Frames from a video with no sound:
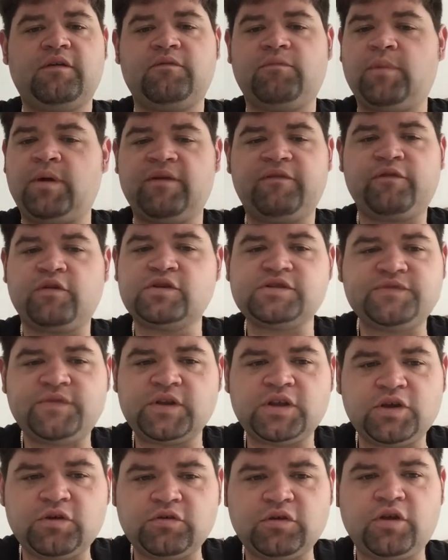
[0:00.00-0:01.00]
my first
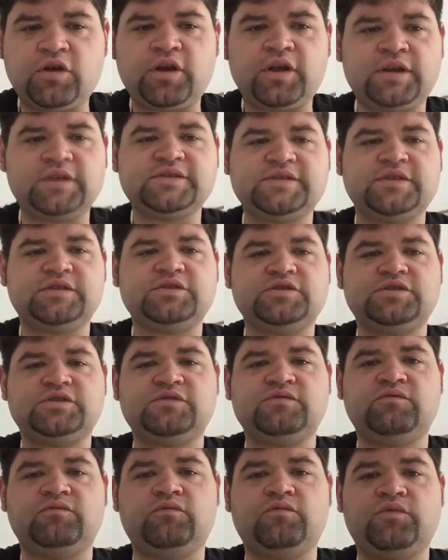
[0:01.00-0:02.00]
video learnings and
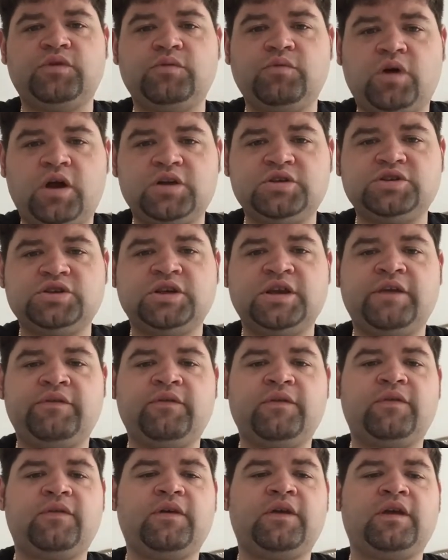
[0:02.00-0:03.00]
just rewatching
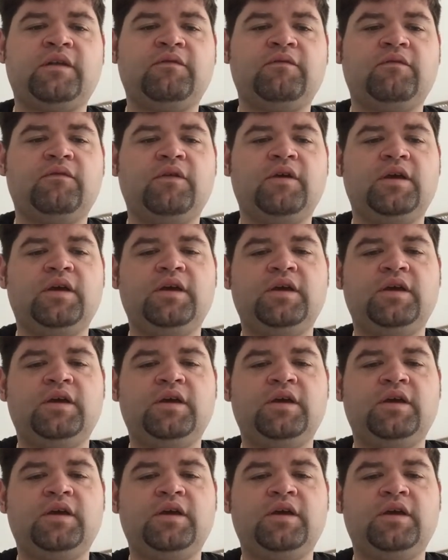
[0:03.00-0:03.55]
everything and